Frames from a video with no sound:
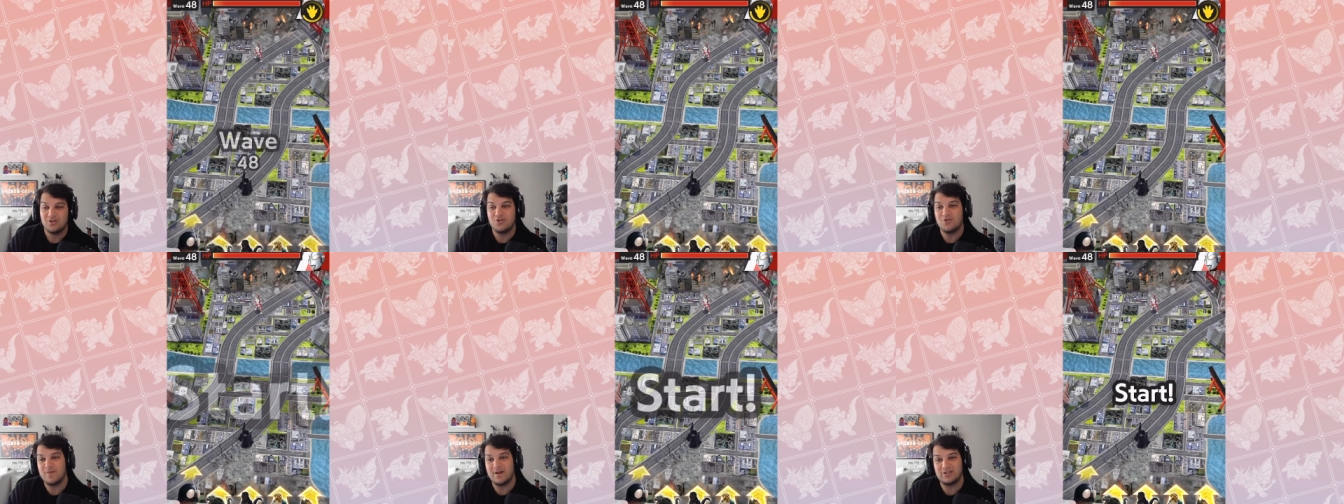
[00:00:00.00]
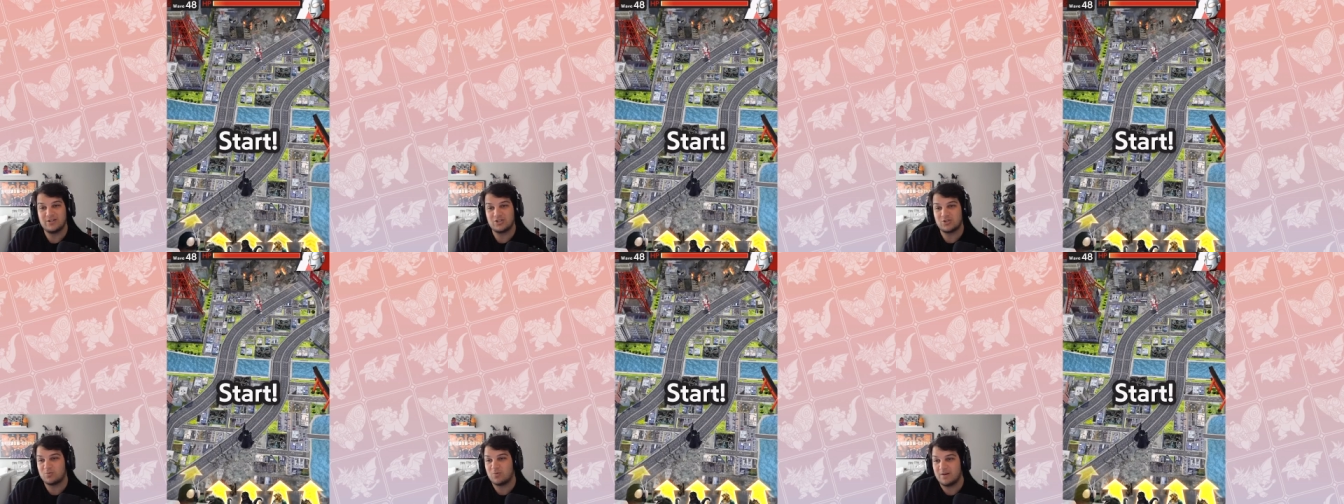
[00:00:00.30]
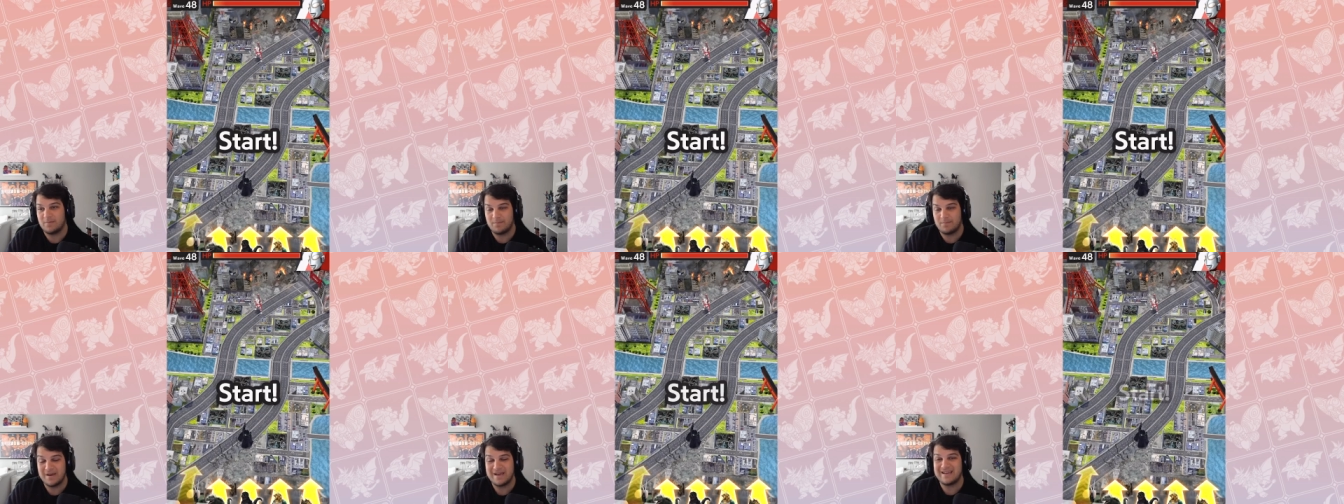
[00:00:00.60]
you might just
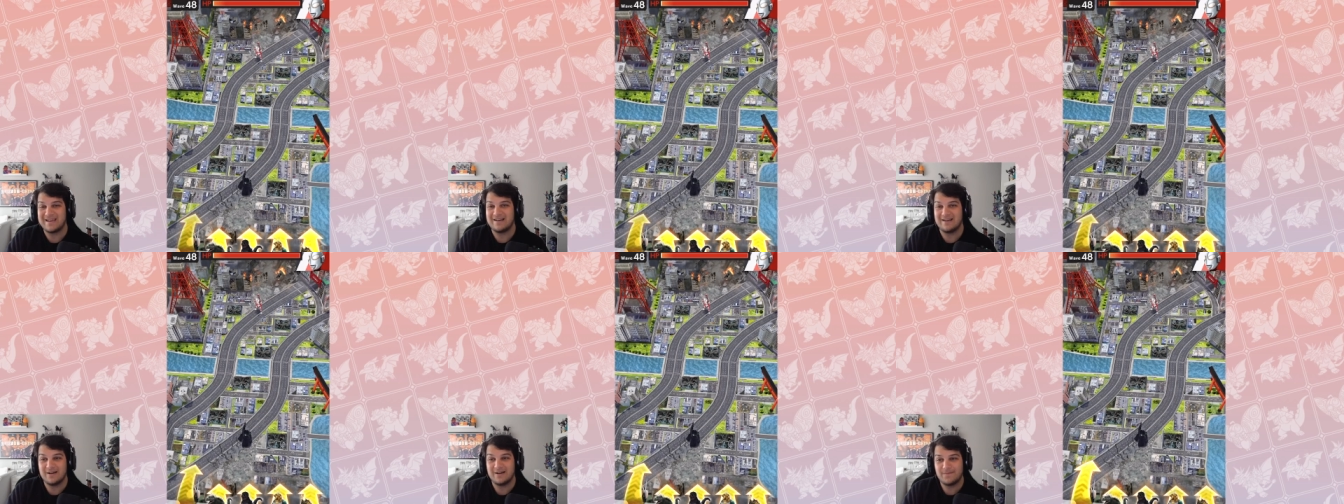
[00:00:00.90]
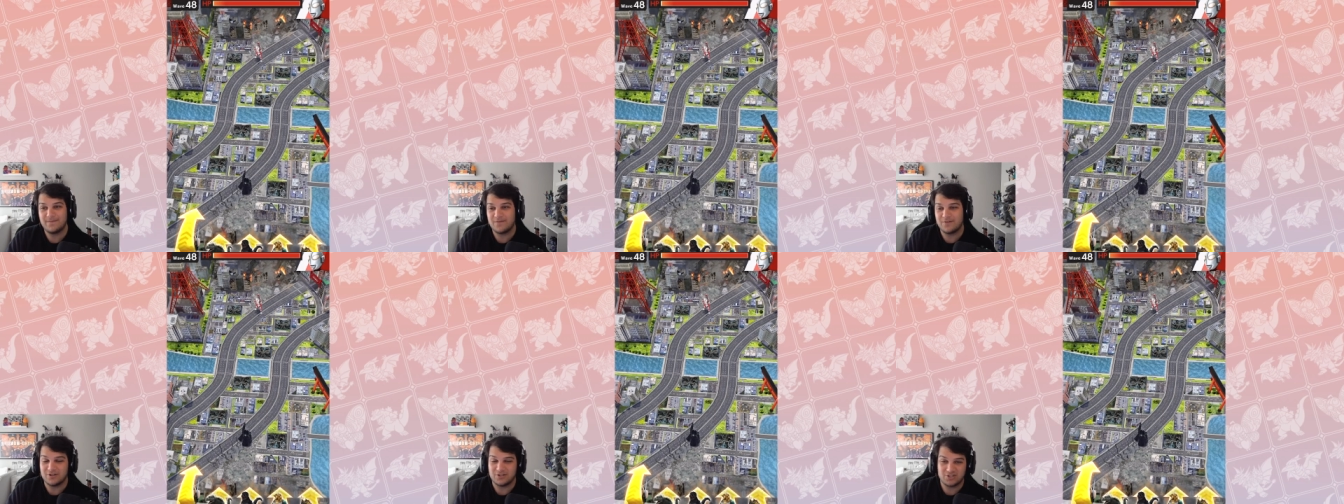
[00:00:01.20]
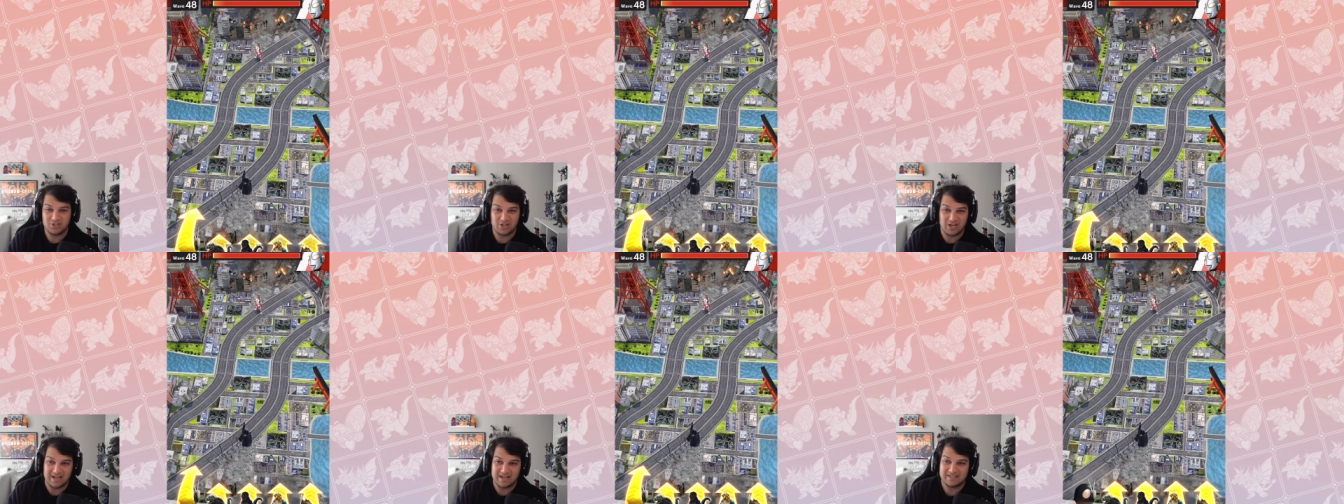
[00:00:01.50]
want to pick it up for a
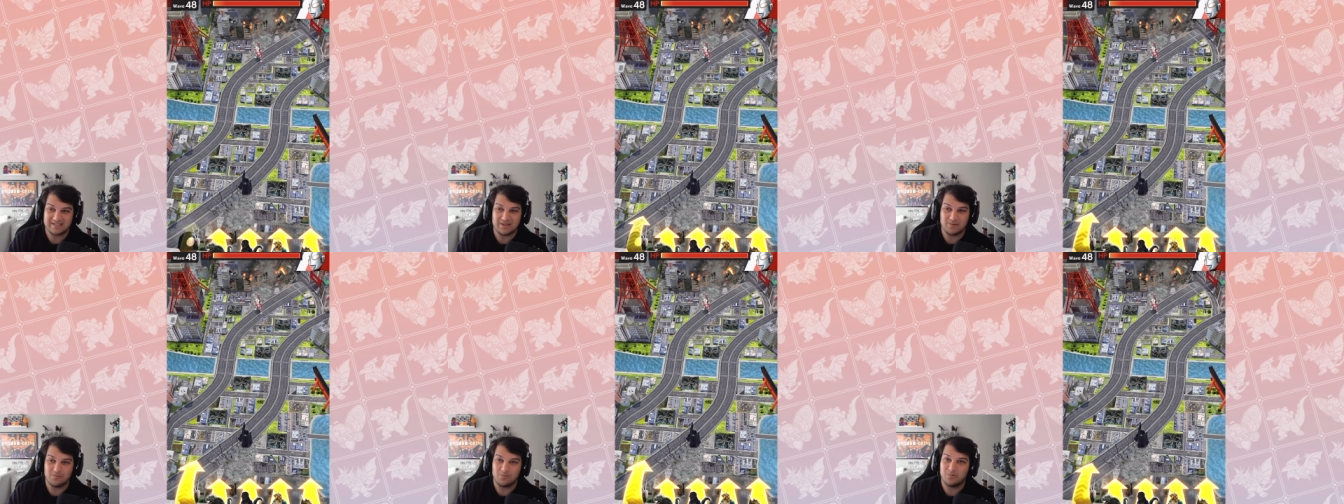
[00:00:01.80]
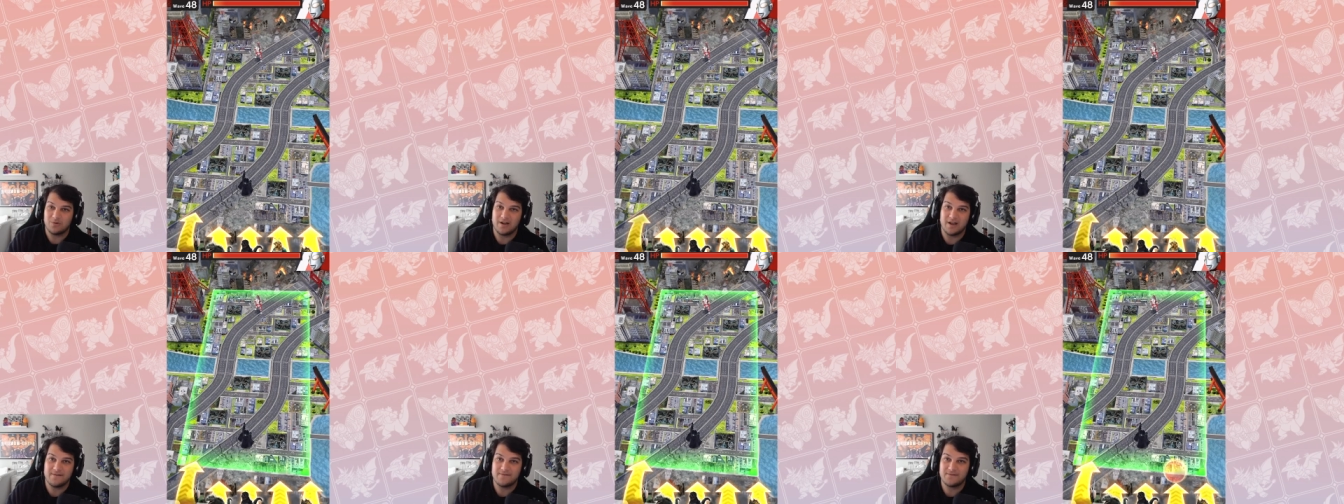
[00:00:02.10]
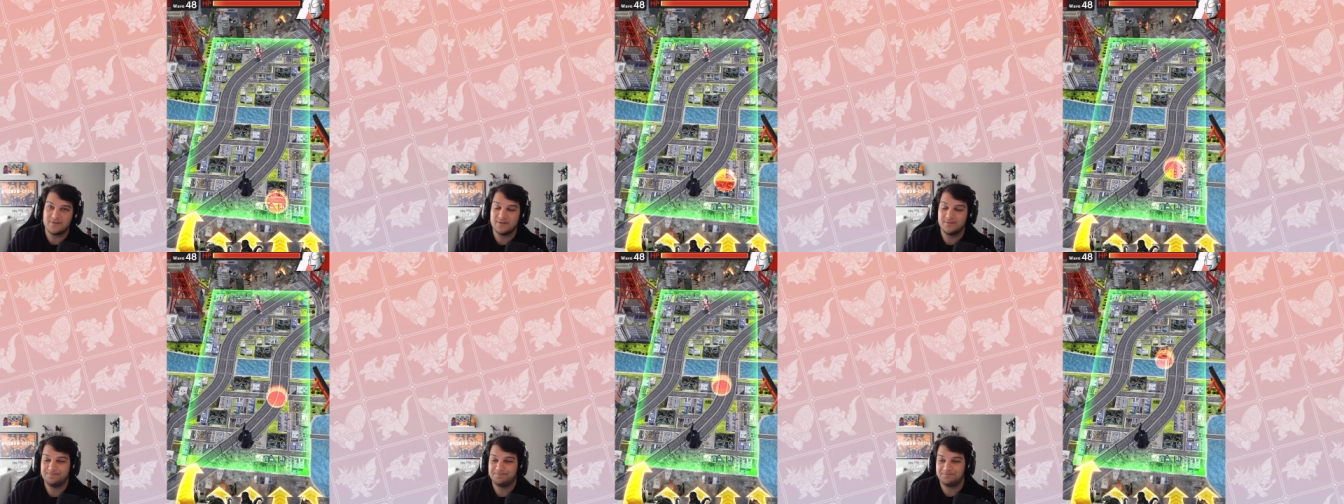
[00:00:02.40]
chance at
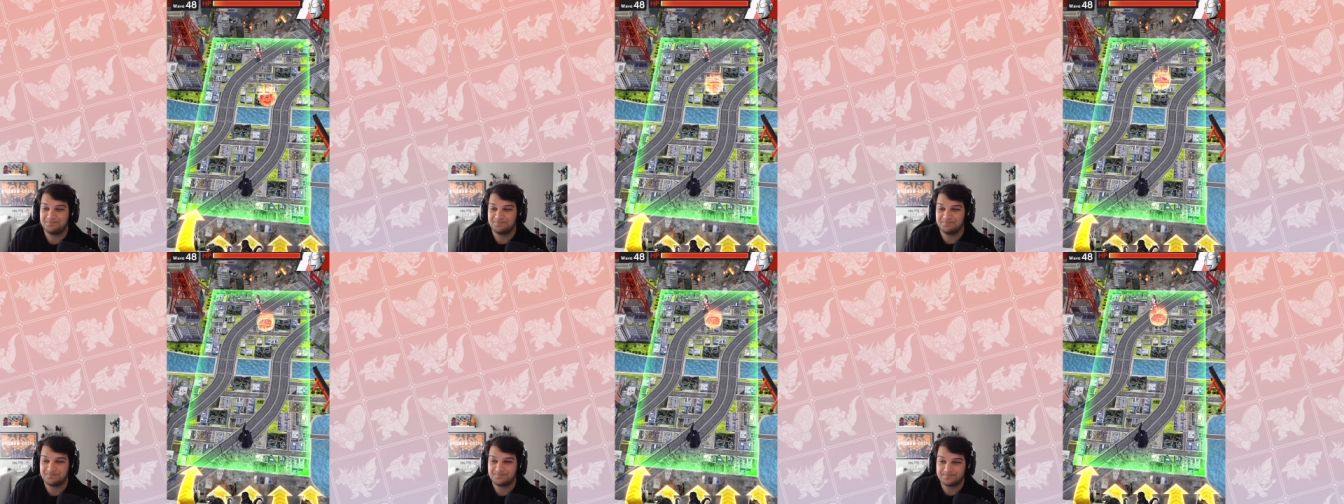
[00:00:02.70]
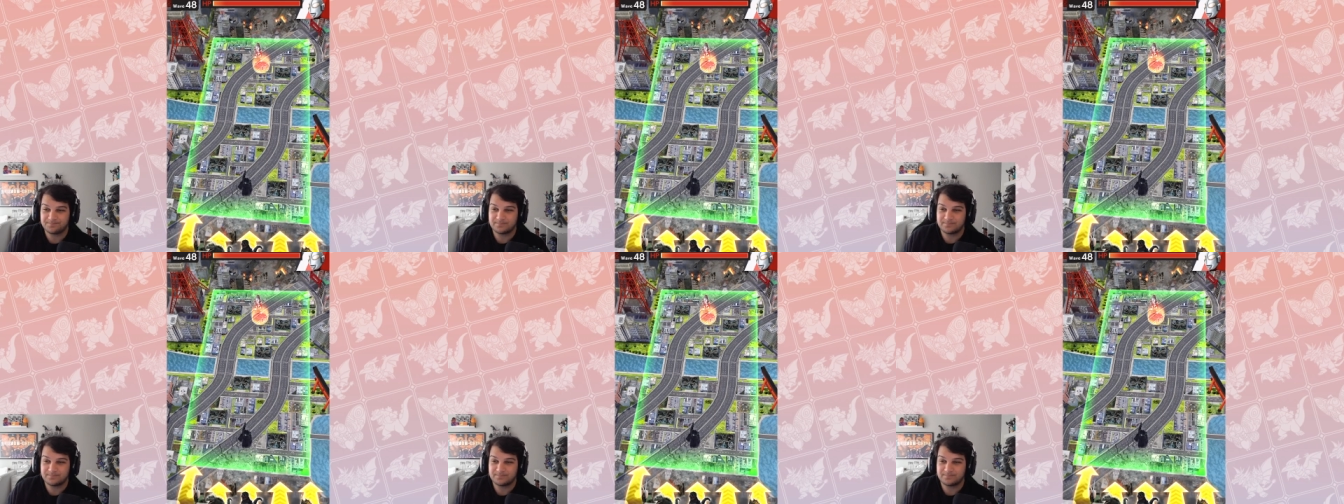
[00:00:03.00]
whatever.